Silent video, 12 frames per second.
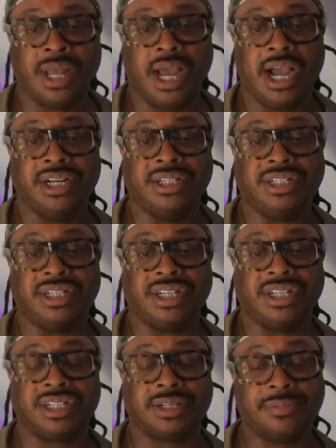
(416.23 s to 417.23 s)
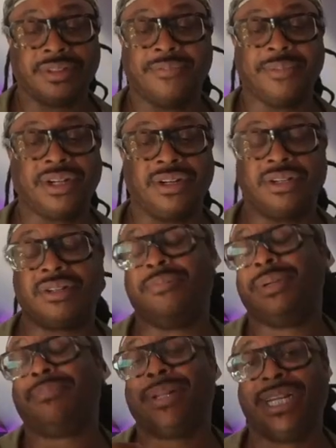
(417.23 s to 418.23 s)
and some of them are going to
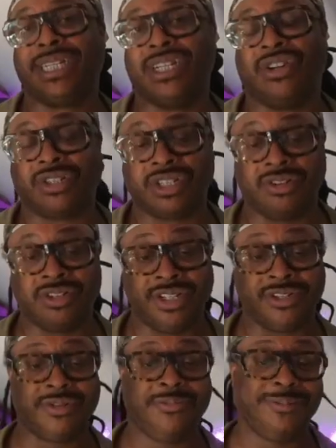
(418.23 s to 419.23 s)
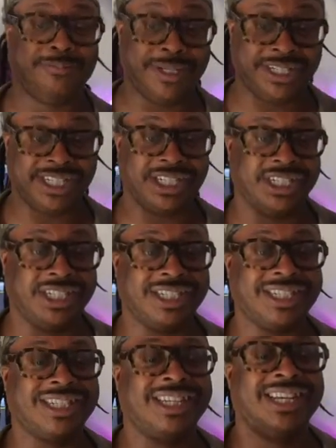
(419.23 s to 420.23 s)
be played in alternate
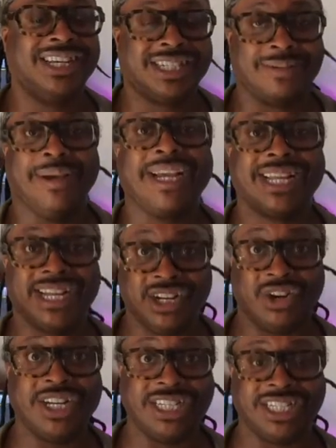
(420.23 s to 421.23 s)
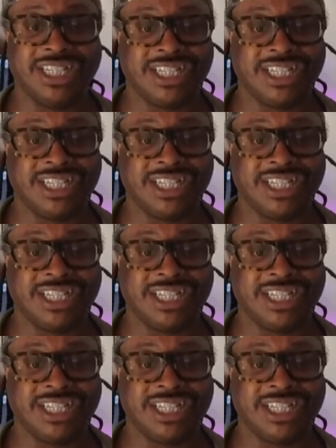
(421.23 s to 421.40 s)
positions to make it a lot easier